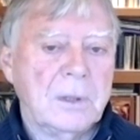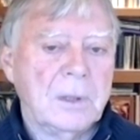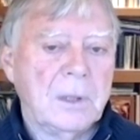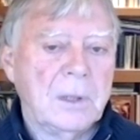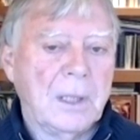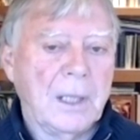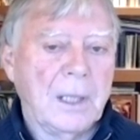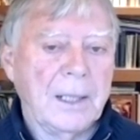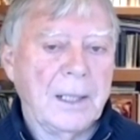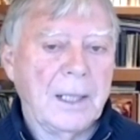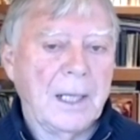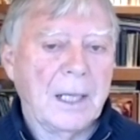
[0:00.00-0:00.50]

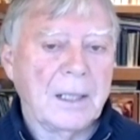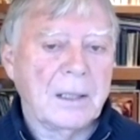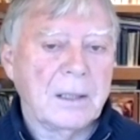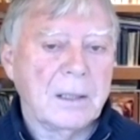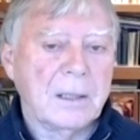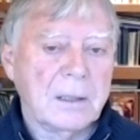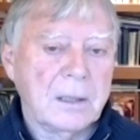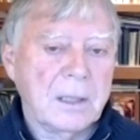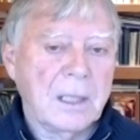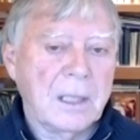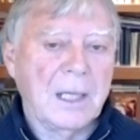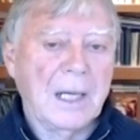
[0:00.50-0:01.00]
And that
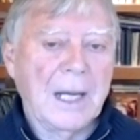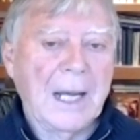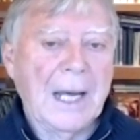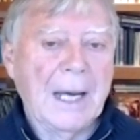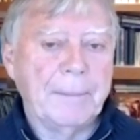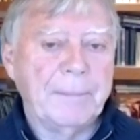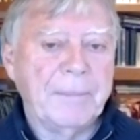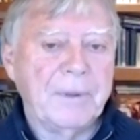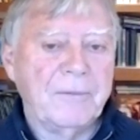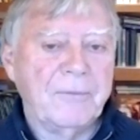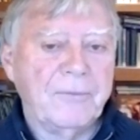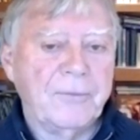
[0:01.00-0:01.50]

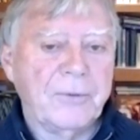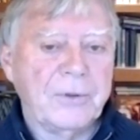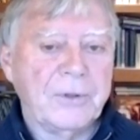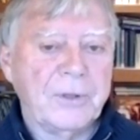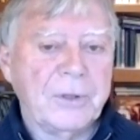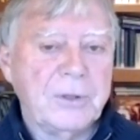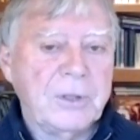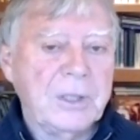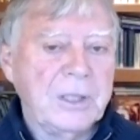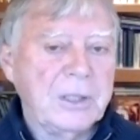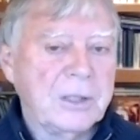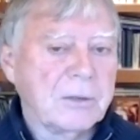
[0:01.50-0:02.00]
happened for
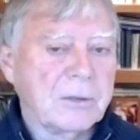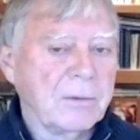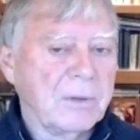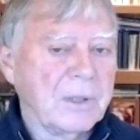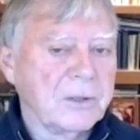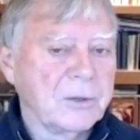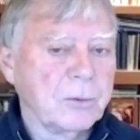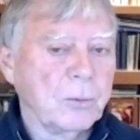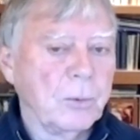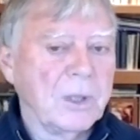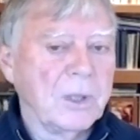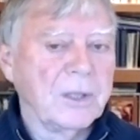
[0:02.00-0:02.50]
the teacher
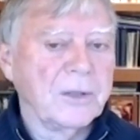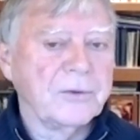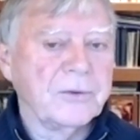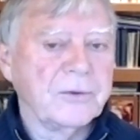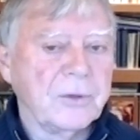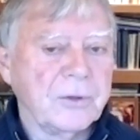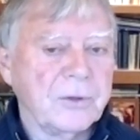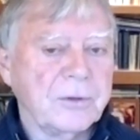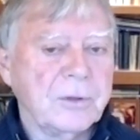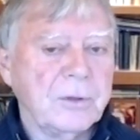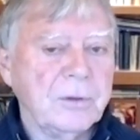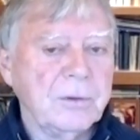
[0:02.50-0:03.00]
as well as
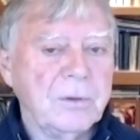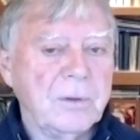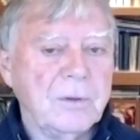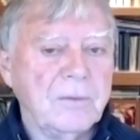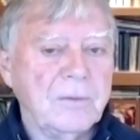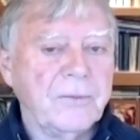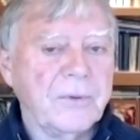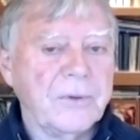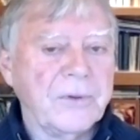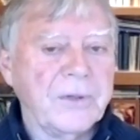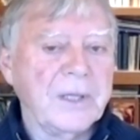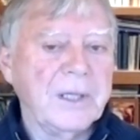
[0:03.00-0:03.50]
the
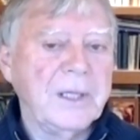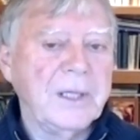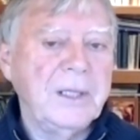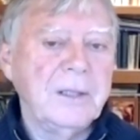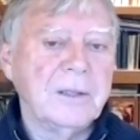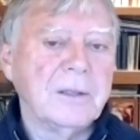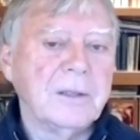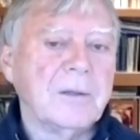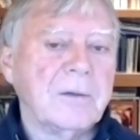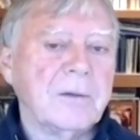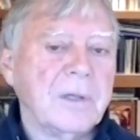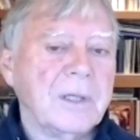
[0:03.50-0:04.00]
student, for the
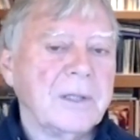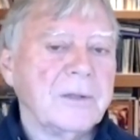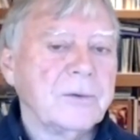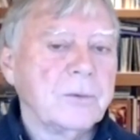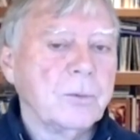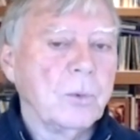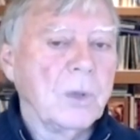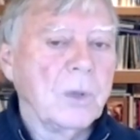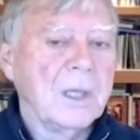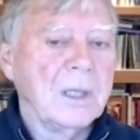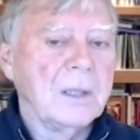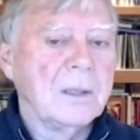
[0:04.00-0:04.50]
healer as
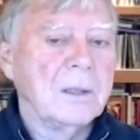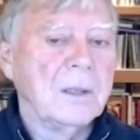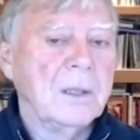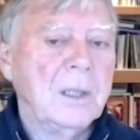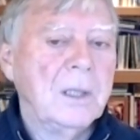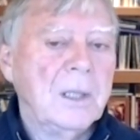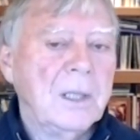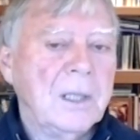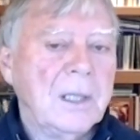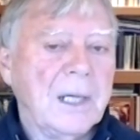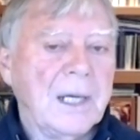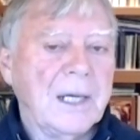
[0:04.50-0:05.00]
well
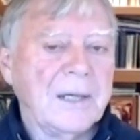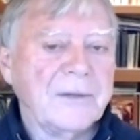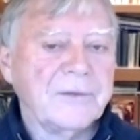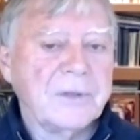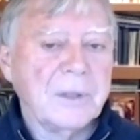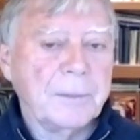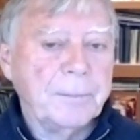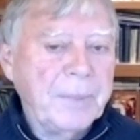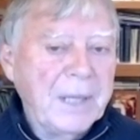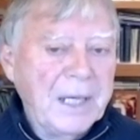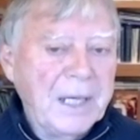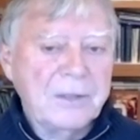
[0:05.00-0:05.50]
as
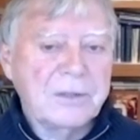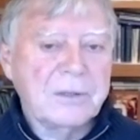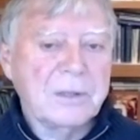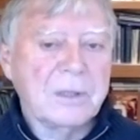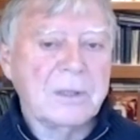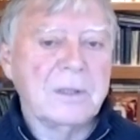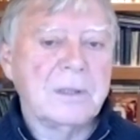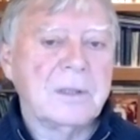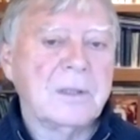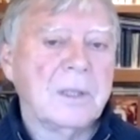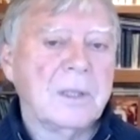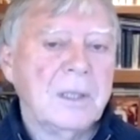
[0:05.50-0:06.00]
the
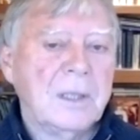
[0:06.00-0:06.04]
patient.